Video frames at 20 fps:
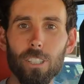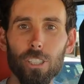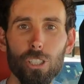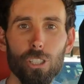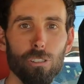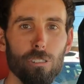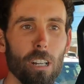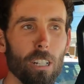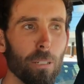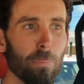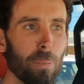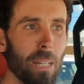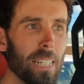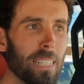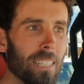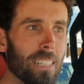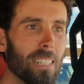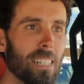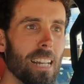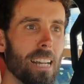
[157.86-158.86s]
The truck
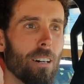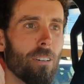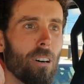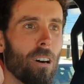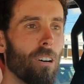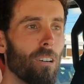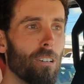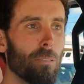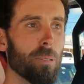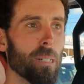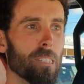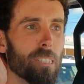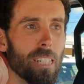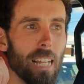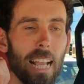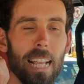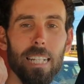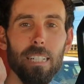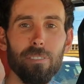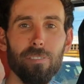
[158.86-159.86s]
bed is now
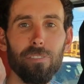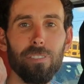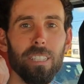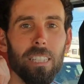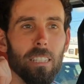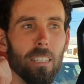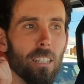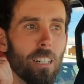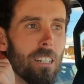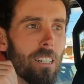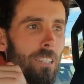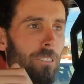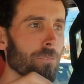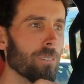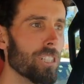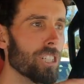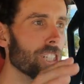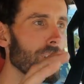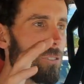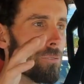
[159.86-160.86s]
almost eight feet long,
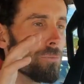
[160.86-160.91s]
which